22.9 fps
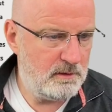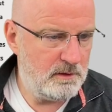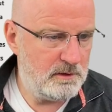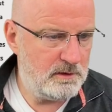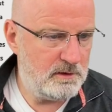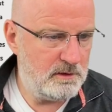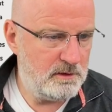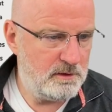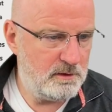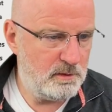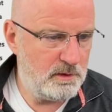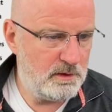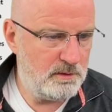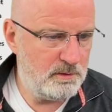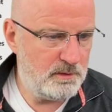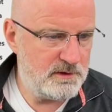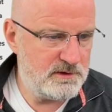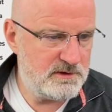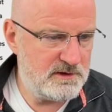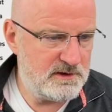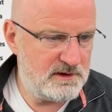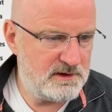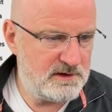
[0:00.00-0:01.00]
I want another
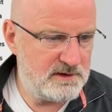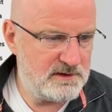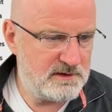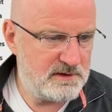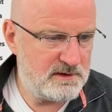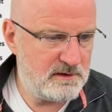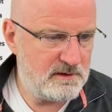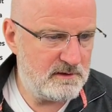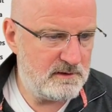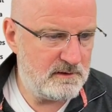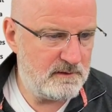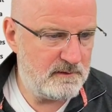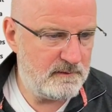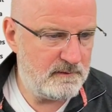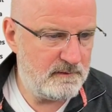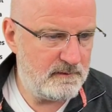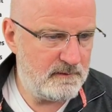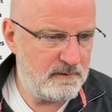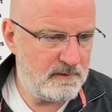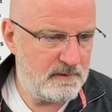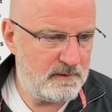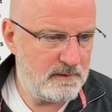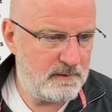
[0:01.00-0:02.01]
one which is
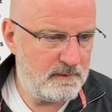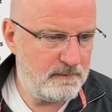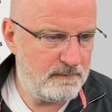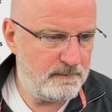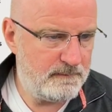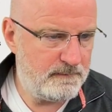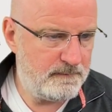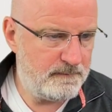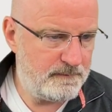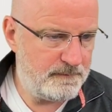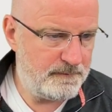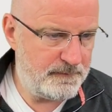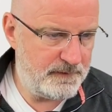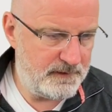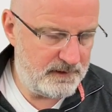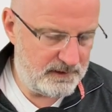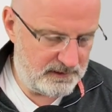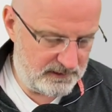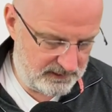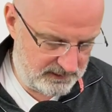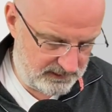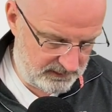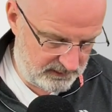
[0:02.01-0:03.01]

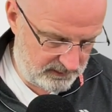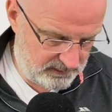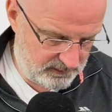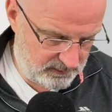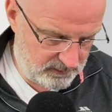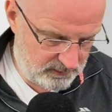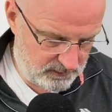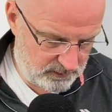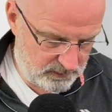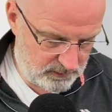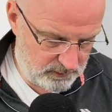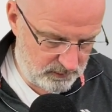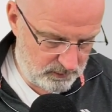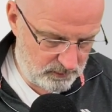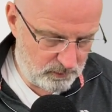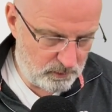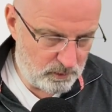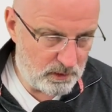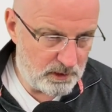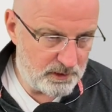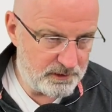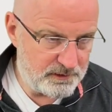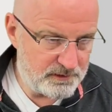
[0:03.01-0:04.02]
the
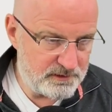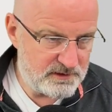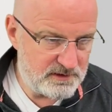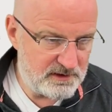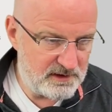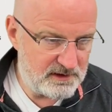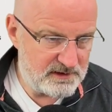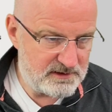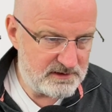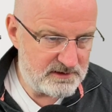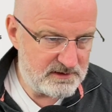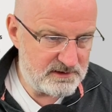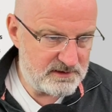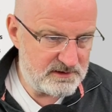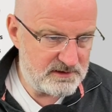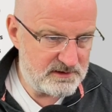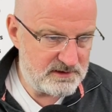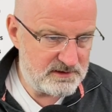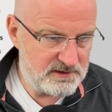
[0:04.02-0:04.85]
quantity,